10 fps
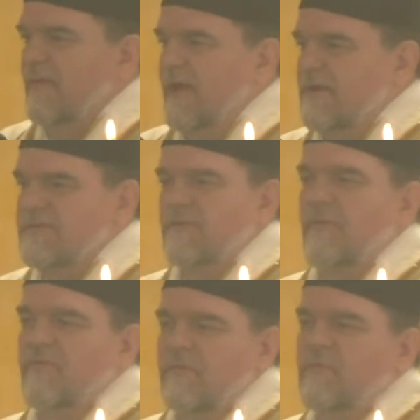last
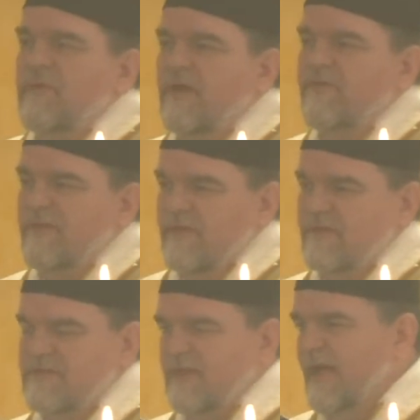oh, 2,000
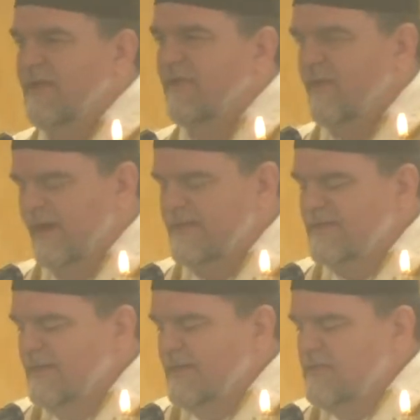years in the Latin
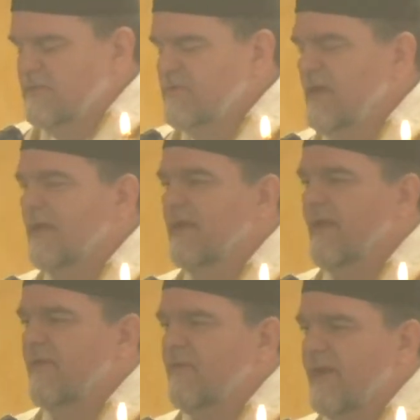Rite. She was ordained in the
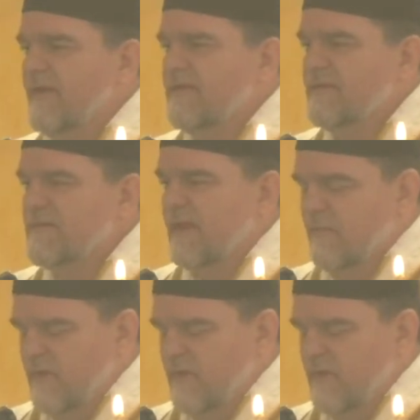Latin Rite as I